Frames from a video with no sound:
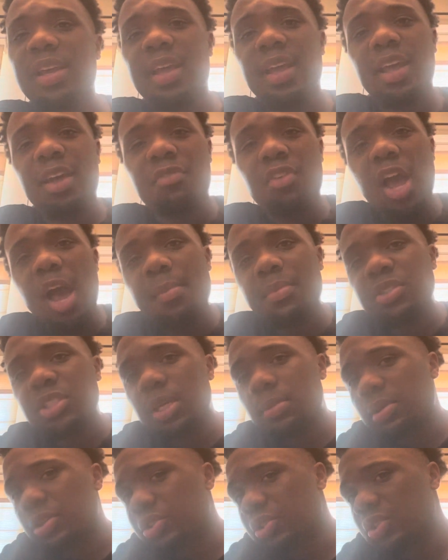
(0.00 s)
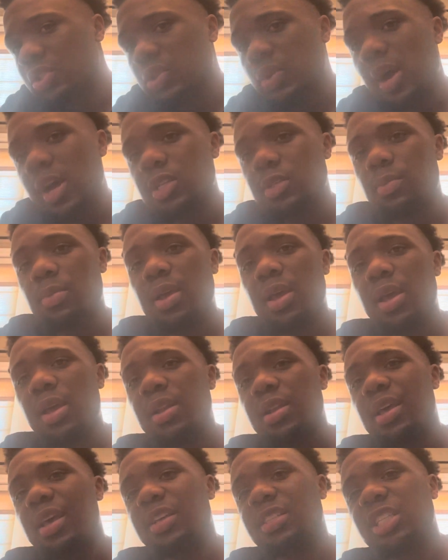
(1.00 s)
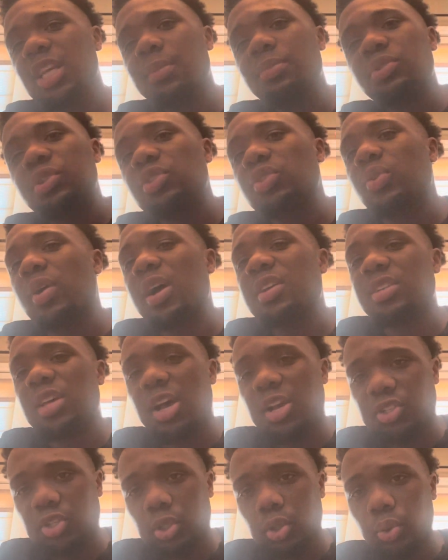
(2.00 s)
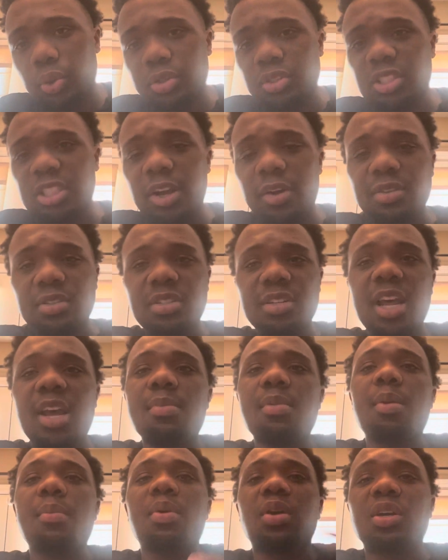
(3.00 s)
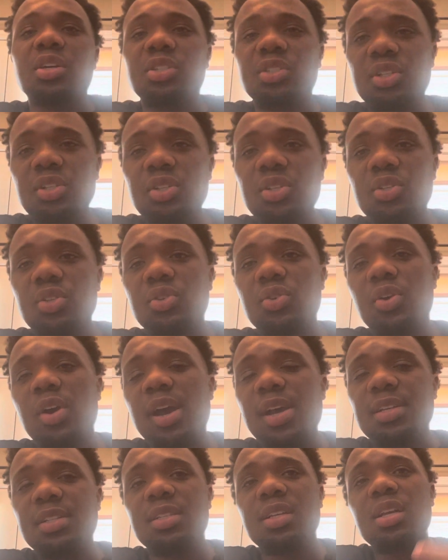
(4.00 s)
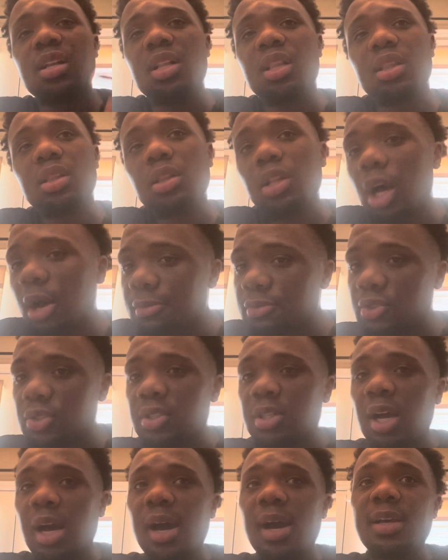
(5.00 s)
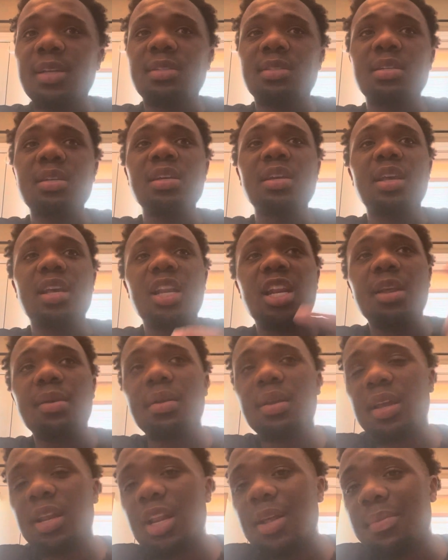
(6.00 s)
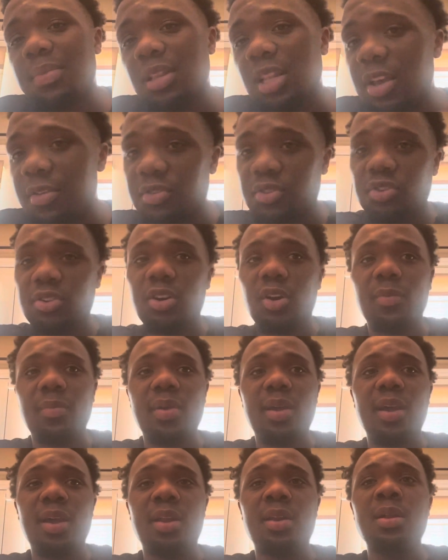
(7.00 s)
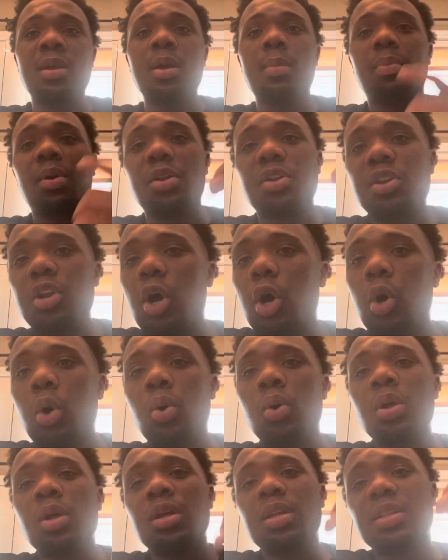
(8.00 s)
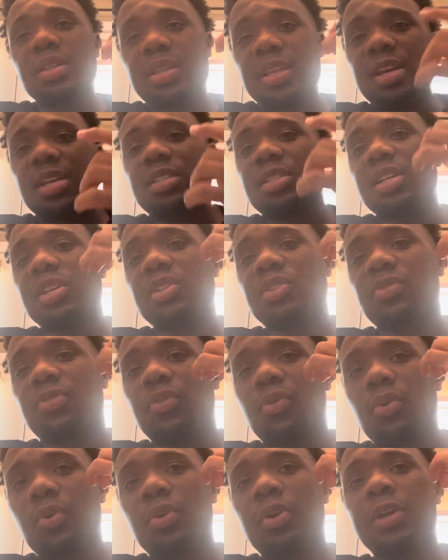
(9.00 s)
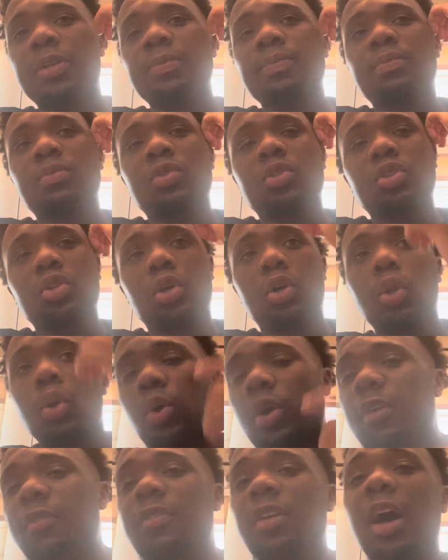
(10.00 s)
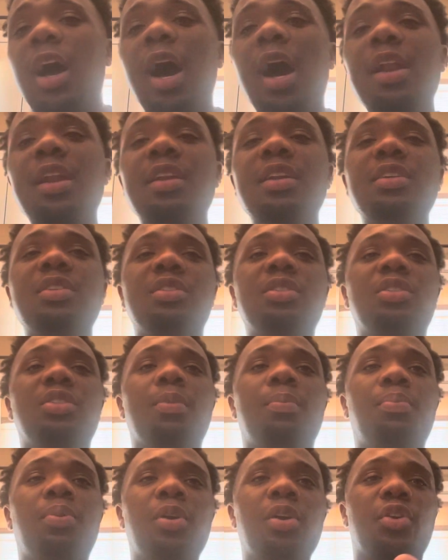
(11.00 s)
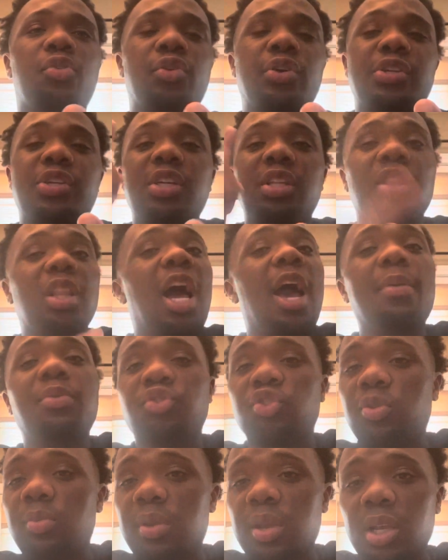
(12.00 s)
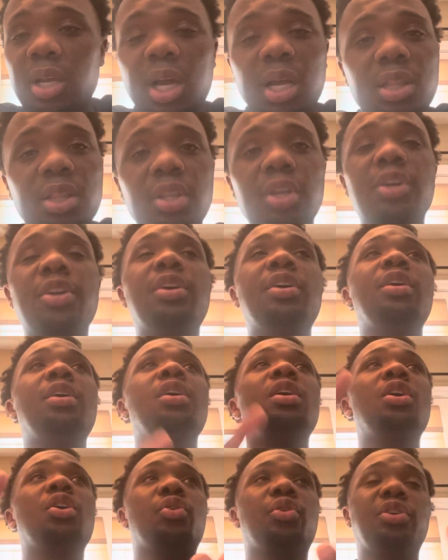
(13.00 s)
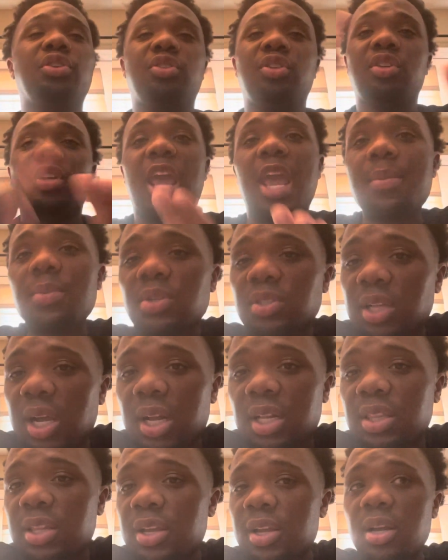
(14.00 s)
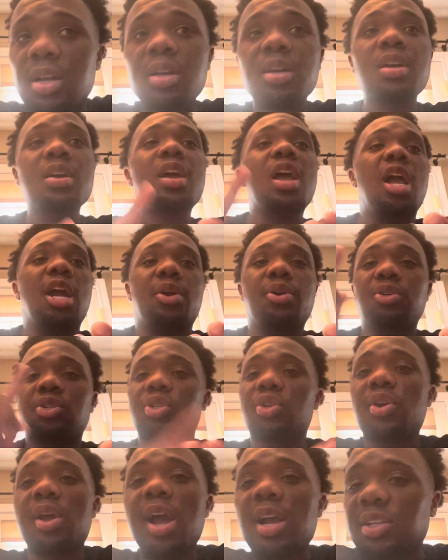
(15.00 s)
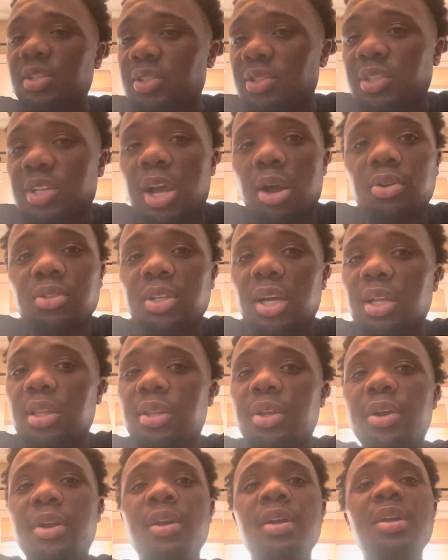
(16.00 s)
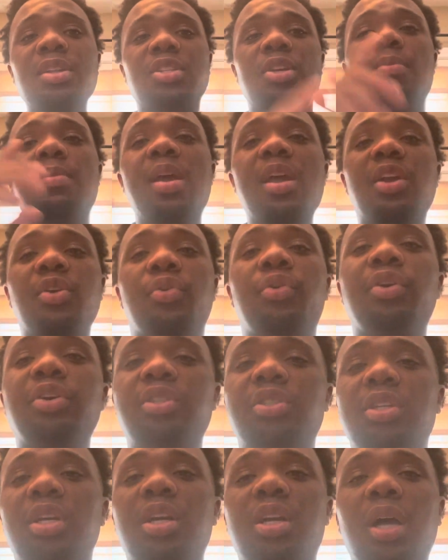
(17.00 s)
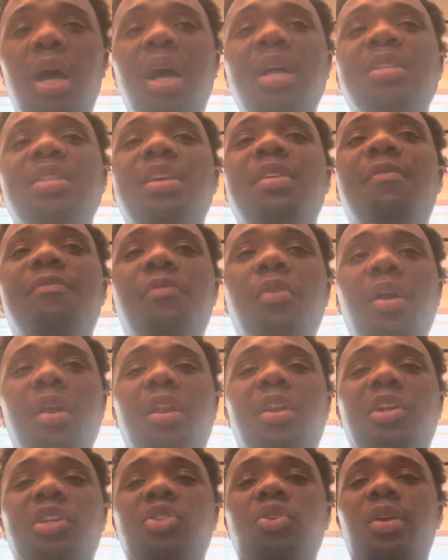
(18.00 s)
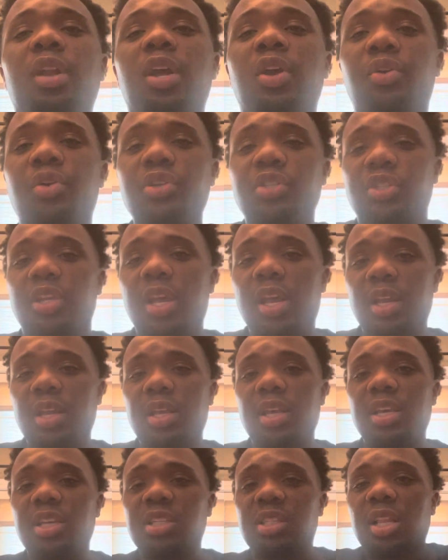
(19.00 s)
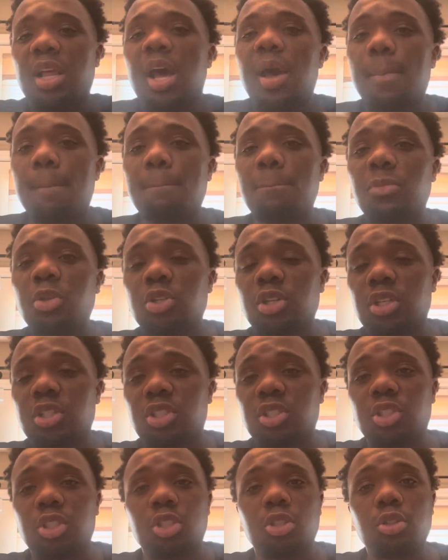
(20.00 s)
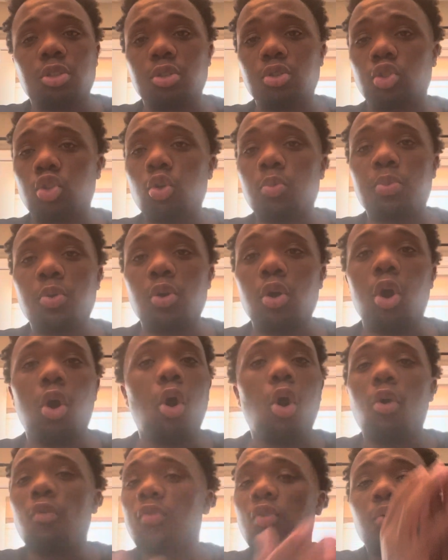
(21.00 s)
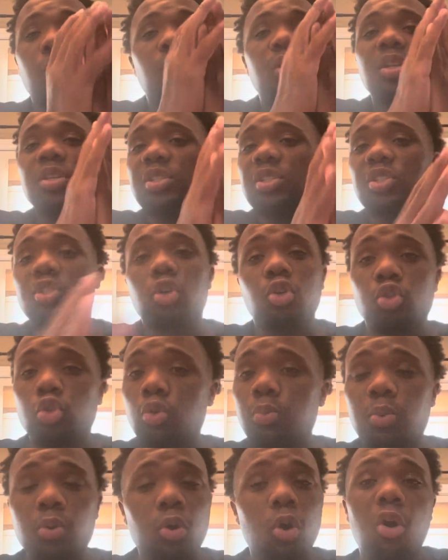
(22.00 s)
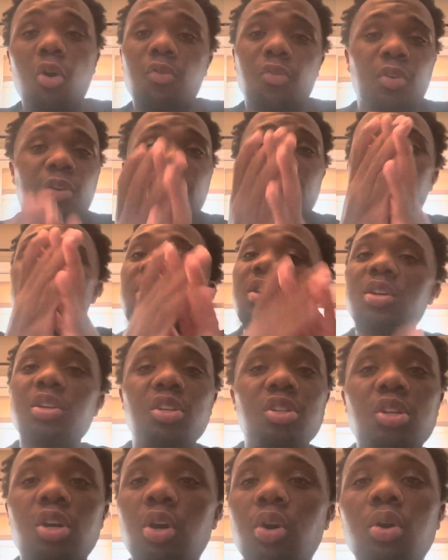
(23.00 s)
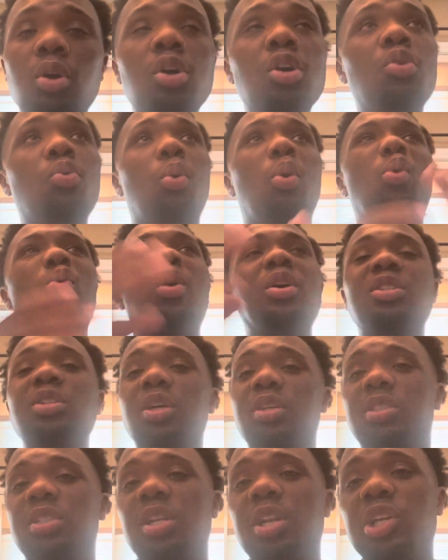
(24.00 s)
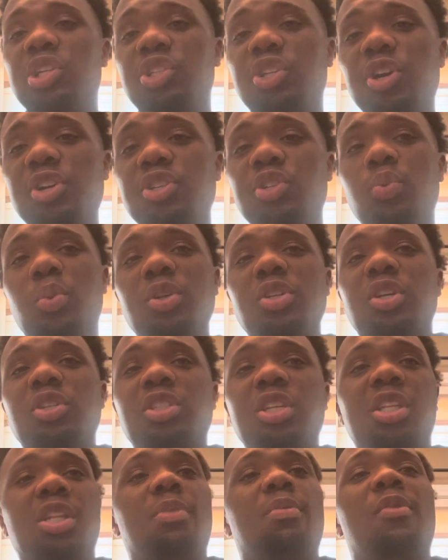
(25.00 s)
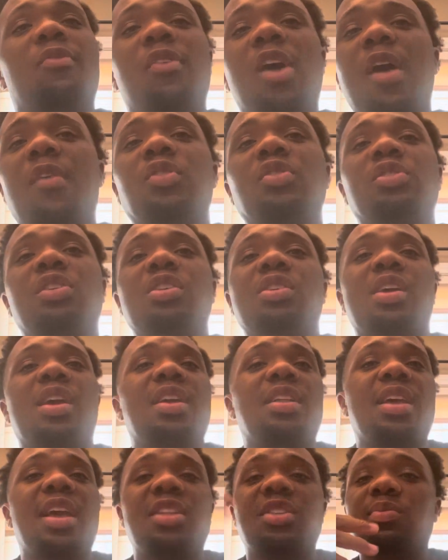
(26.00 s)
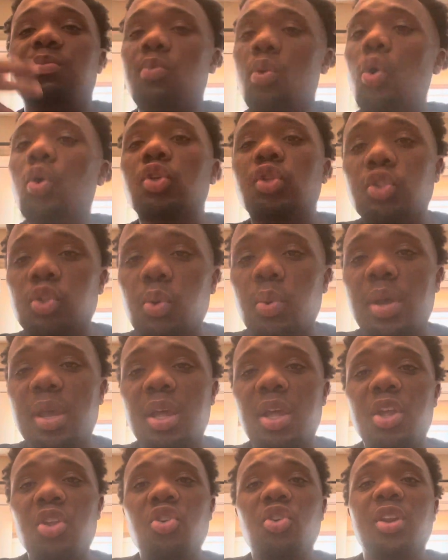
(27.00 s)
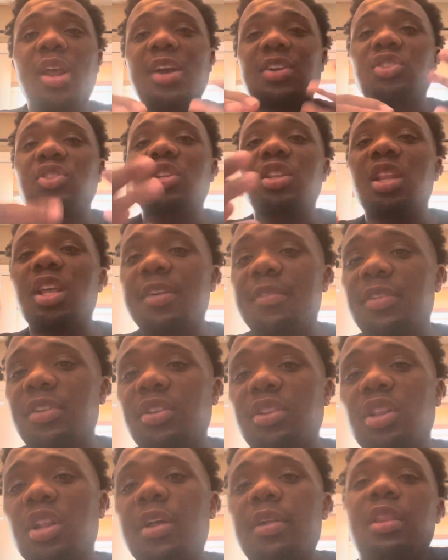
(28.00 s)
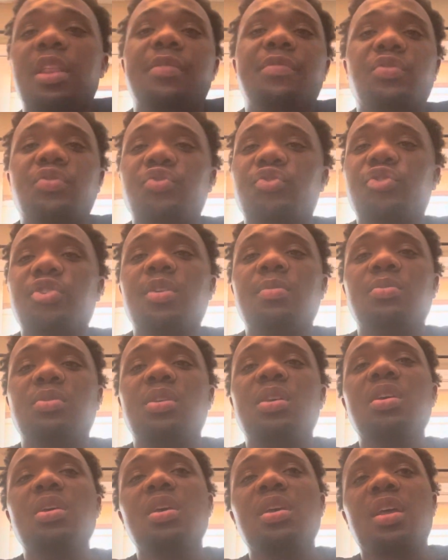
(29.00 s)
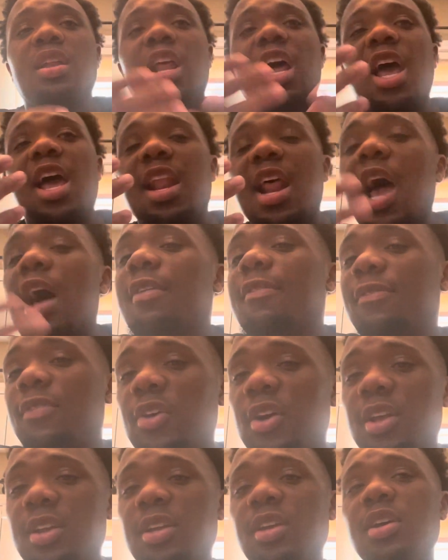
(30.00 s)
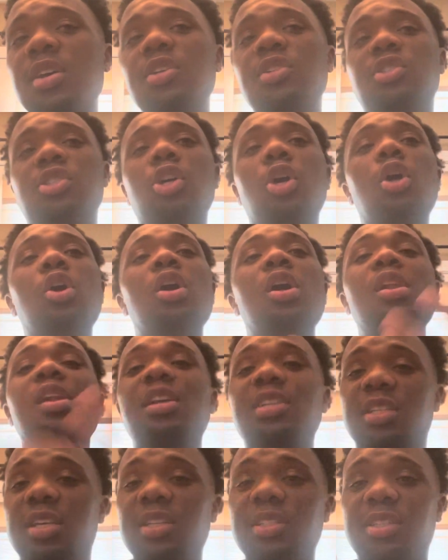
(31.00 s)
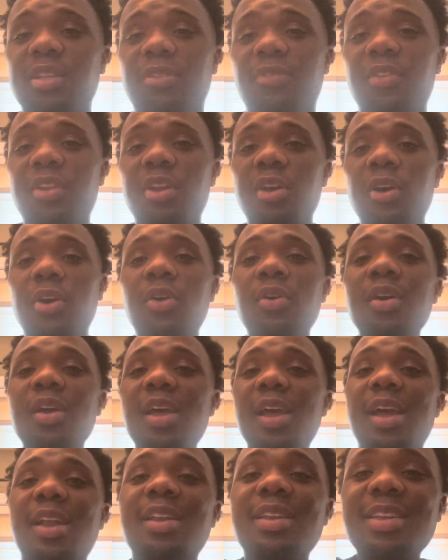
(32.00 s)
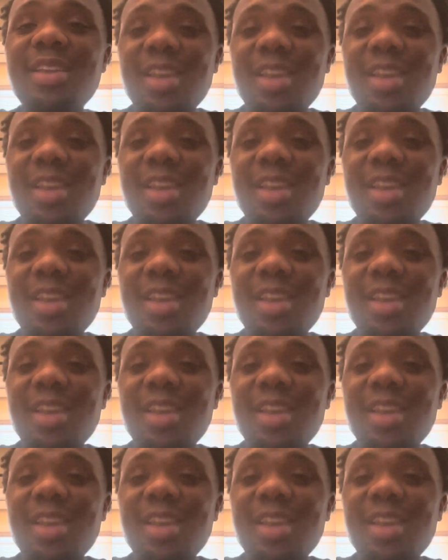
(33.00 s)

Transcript: if you haven't accepted Jesus Christ, man, accept Jesus Christ as your Lord and Savior today, man, because Jesus Christ loves you guys. He be, and he believes in y'all, man. But no, this is for the glory of God, and this is to put Christian live streaming out there, Christian gamers out there, and Christian reaction channels out there to make Christian content fun and to show that Christianity is not just super over religious or super over, you know, what y'all seen in churches, what y'all seen in revivals. It, it, it's more to it. You can actually live in live, live your dreams and, and have fun. So let's get into the video. And